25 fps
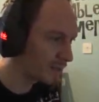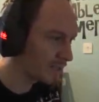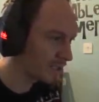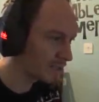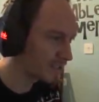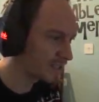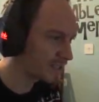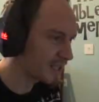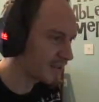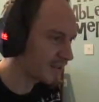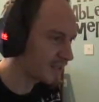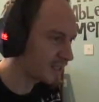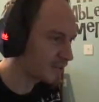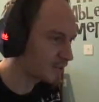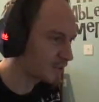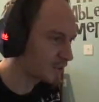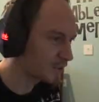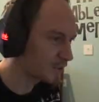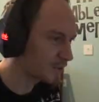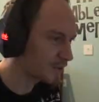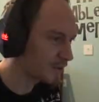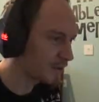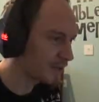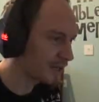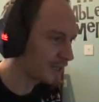I didn't set this one
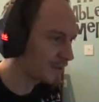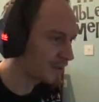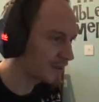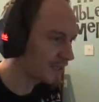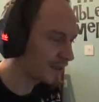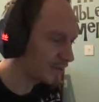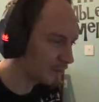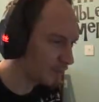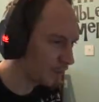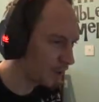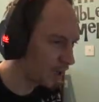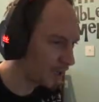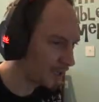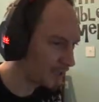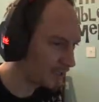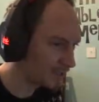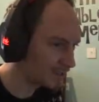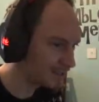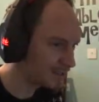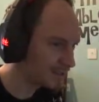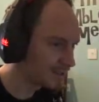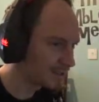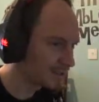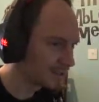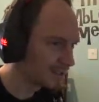up correctly, but never
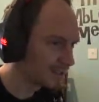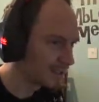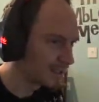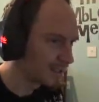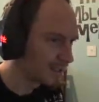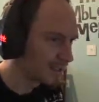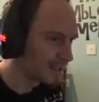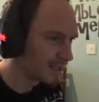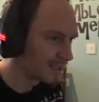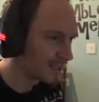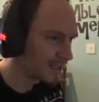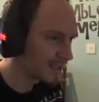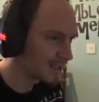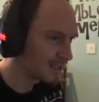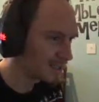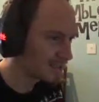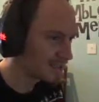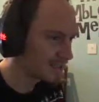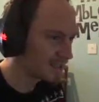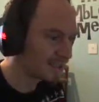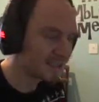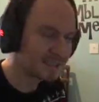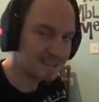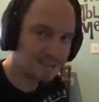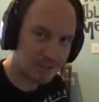mind.
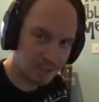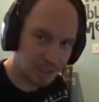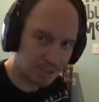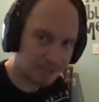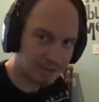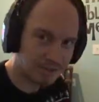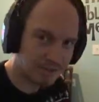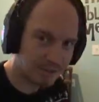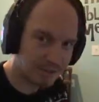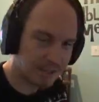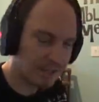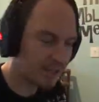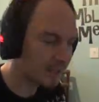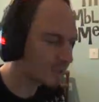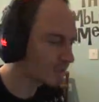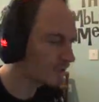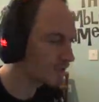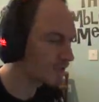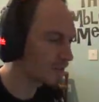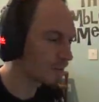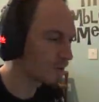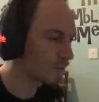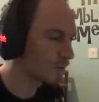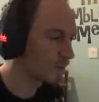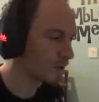Is not the end
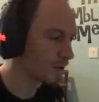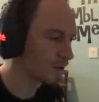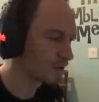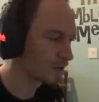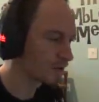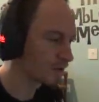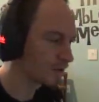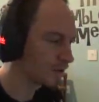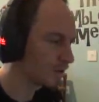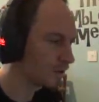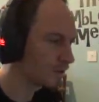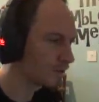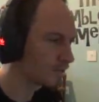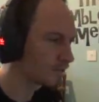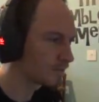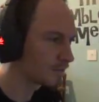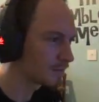of the world, no.